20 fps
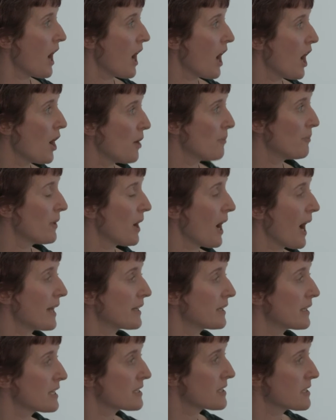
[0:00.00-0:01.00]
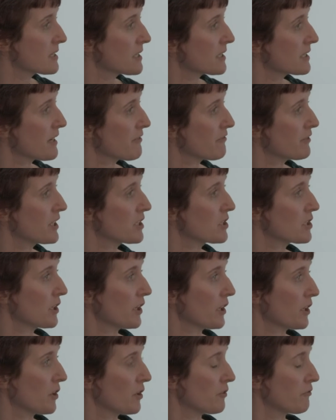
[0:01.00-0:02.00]
And this is a
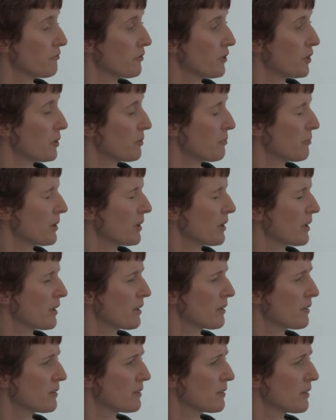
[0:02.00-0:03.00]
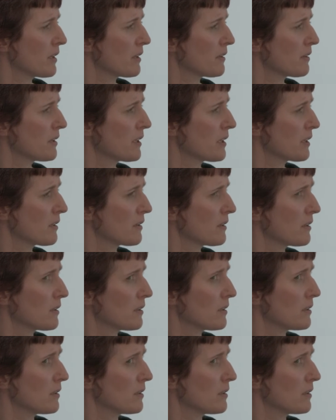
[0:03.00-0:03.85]
definition I got from, I can't